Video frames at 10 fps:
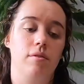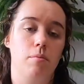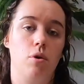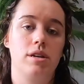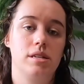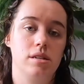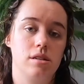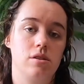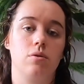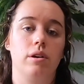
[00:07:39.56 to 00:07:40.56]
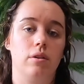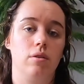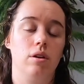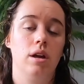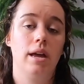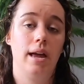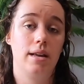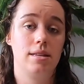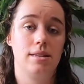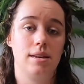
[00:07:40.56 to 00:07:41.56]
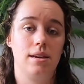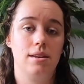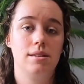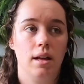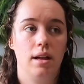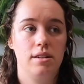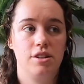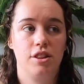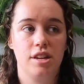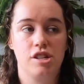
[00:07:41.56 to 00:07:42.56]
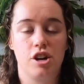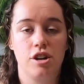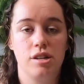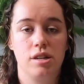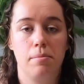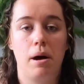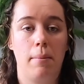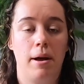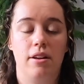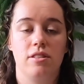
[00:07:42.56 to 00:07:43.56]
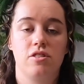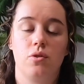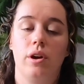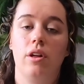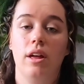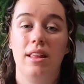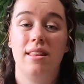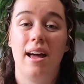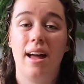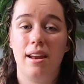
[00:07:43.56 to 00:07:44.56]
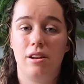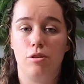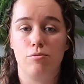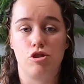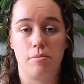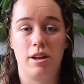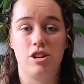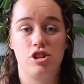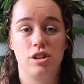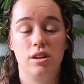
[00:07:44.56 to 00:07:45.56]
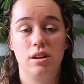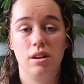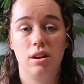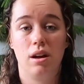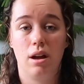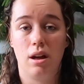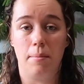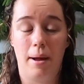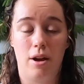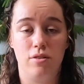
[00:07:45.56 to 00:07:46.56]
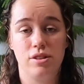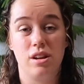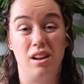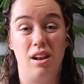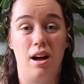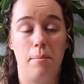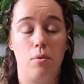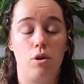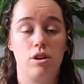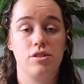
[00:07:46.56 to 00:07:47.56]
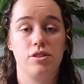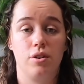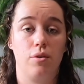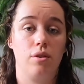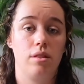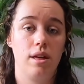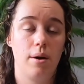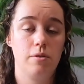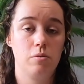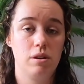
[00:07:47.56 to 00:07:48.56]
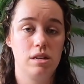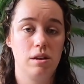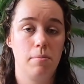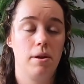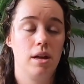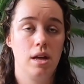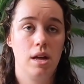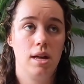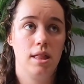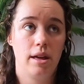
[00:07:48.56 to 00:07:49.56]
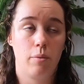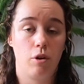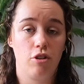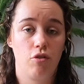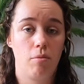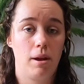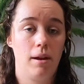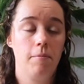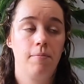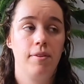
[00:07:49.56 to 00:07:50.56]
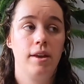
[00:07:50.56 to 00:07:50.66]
the moistened soil and seeds until they started to pop out of the soil, and that helped germination amounts a lot more. So that was one tip that worked for me,